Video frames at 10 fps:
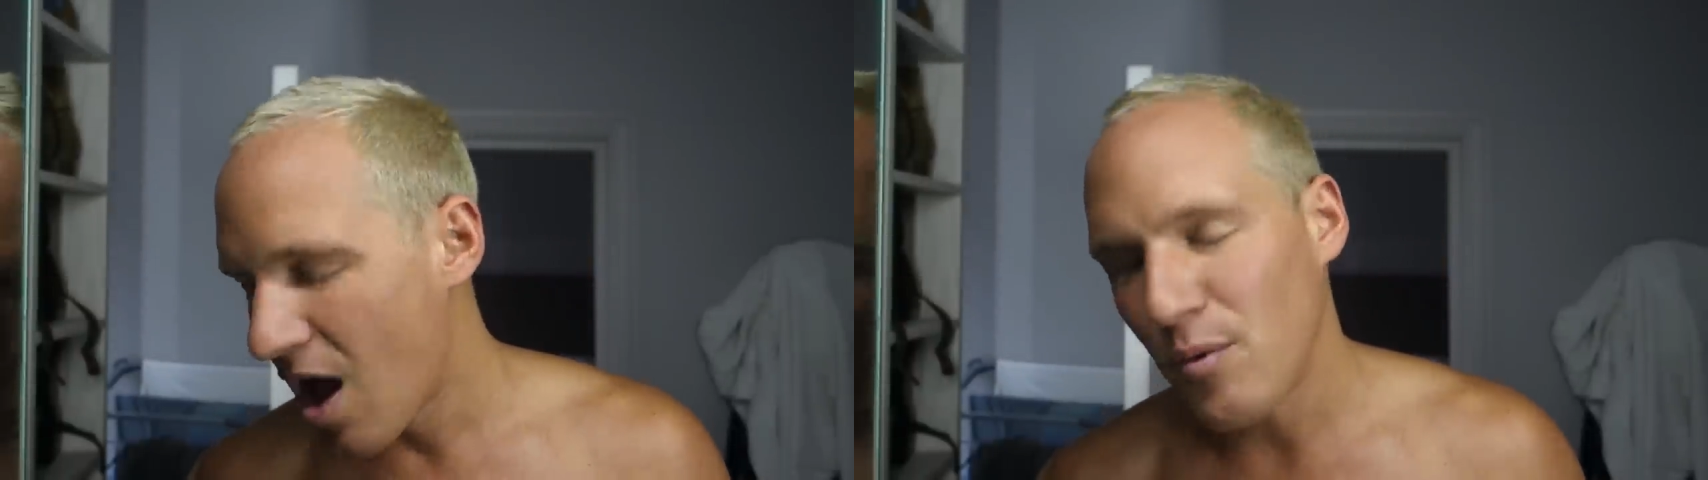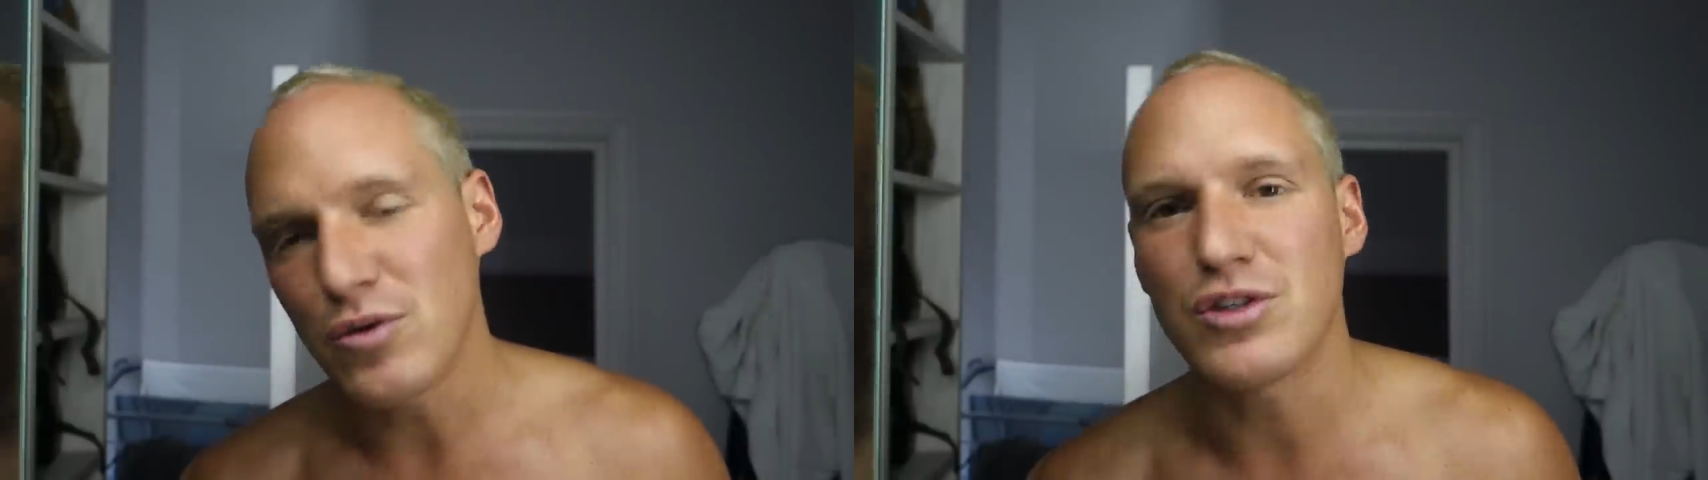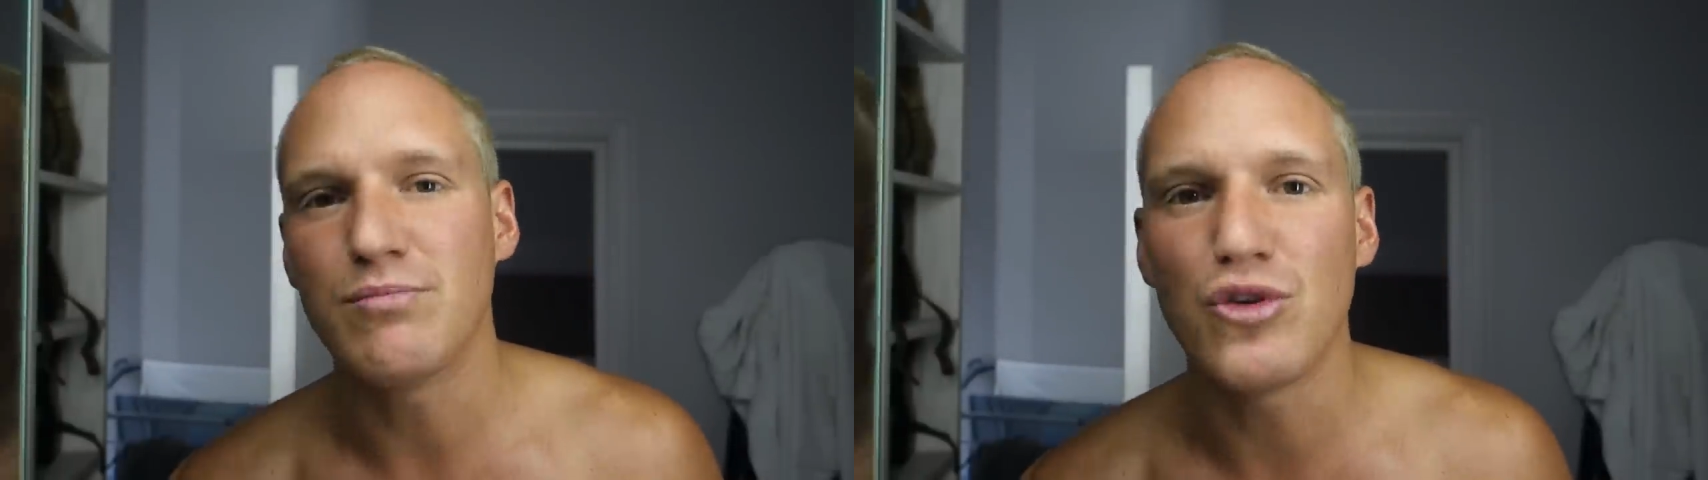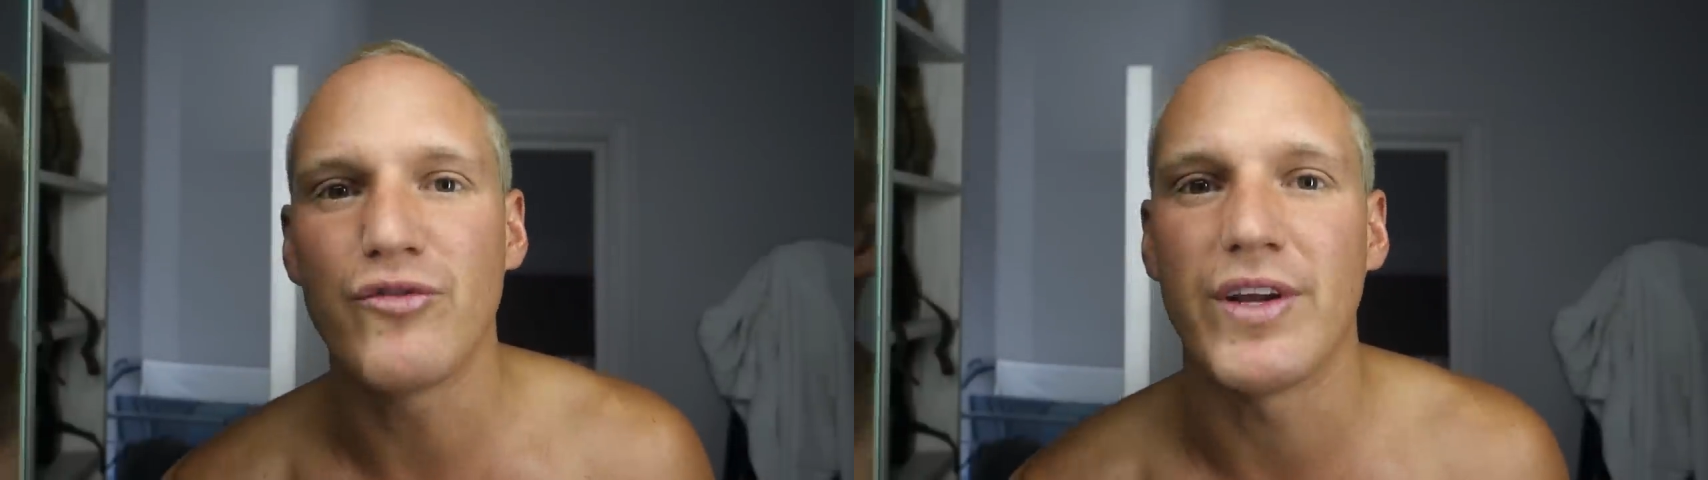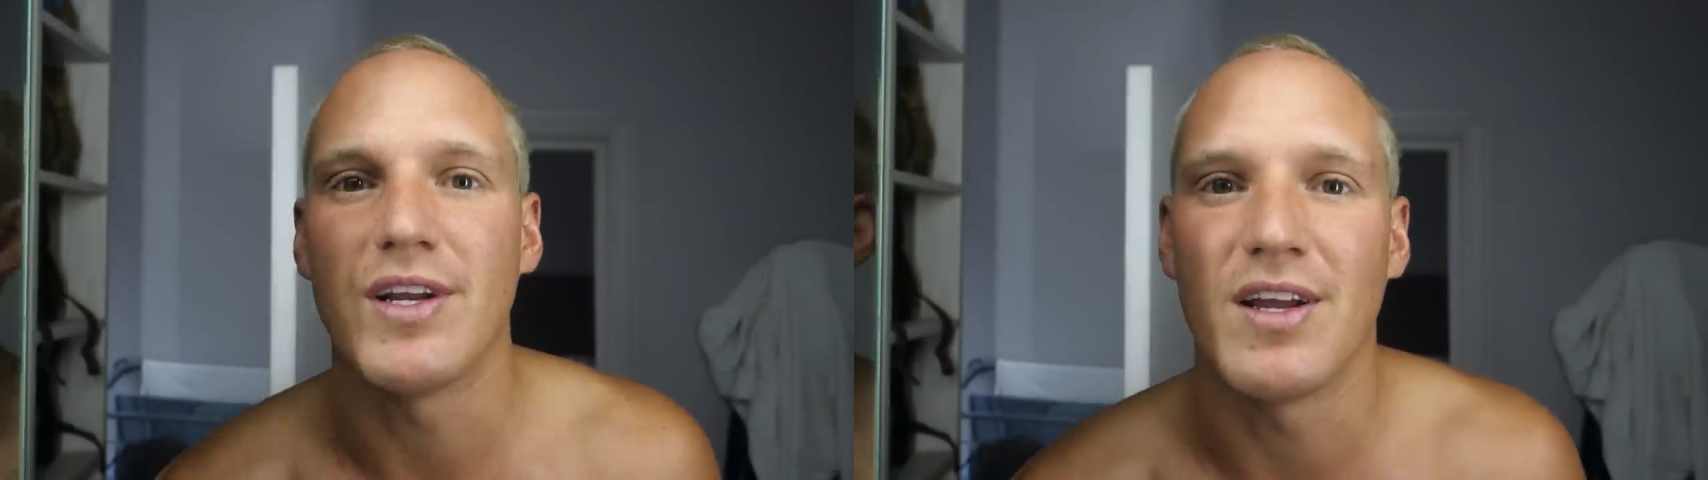watched a
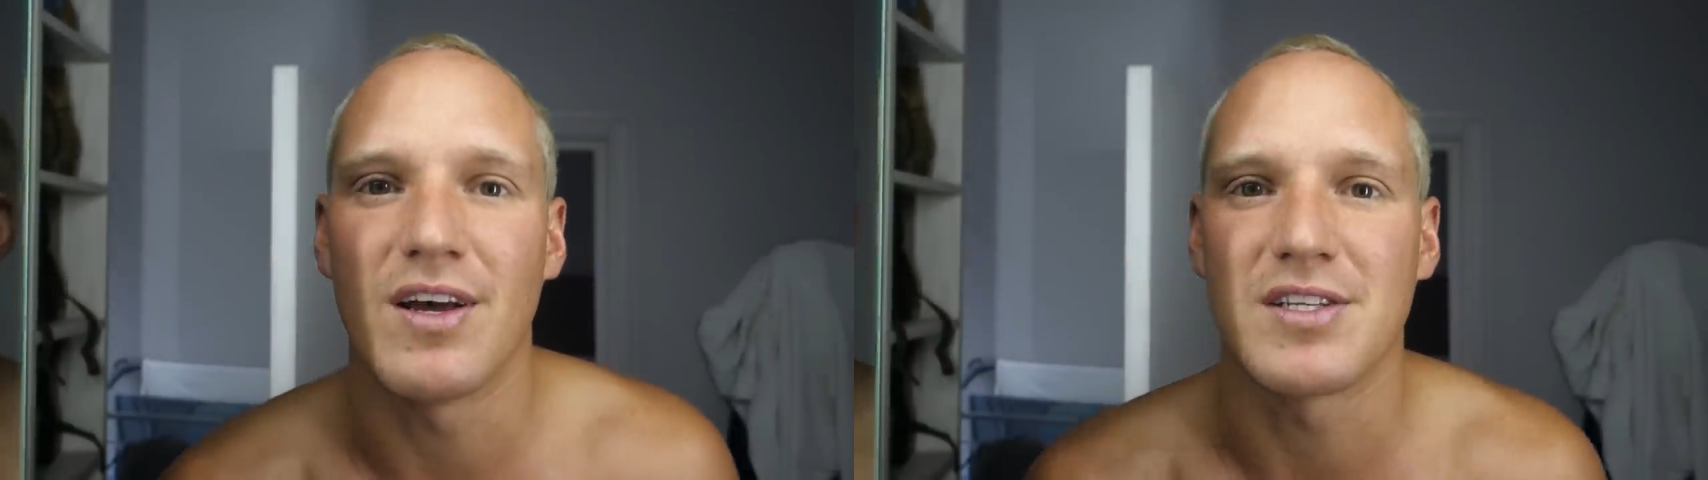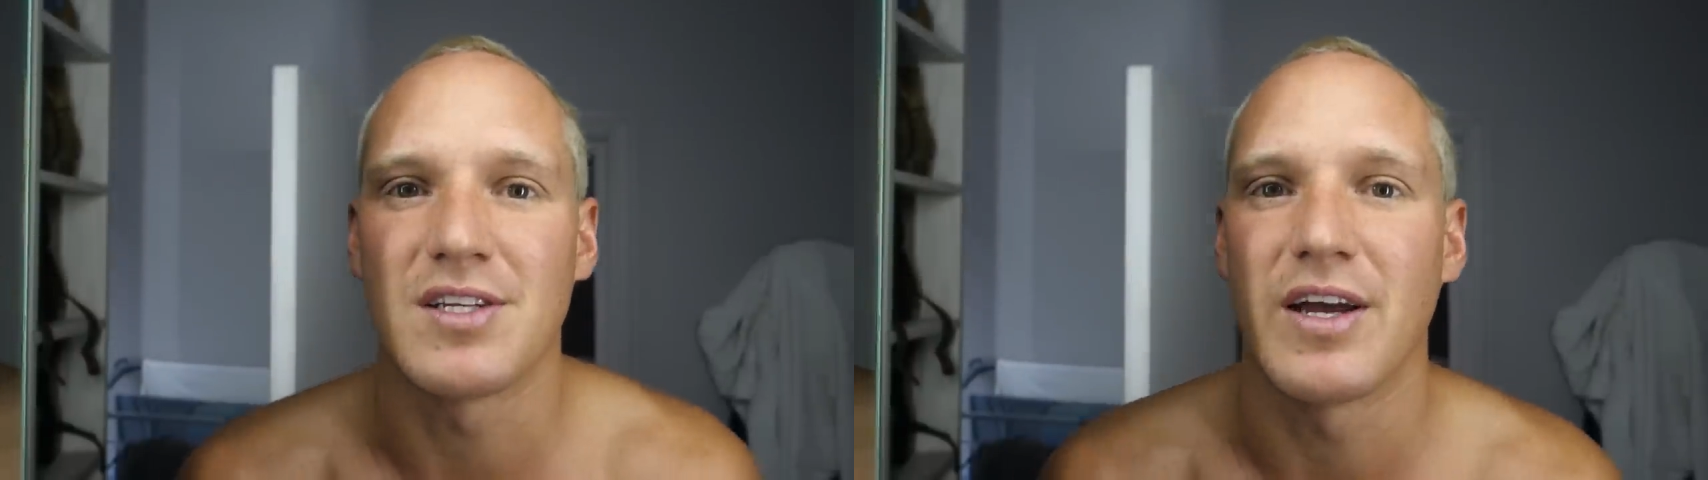movie last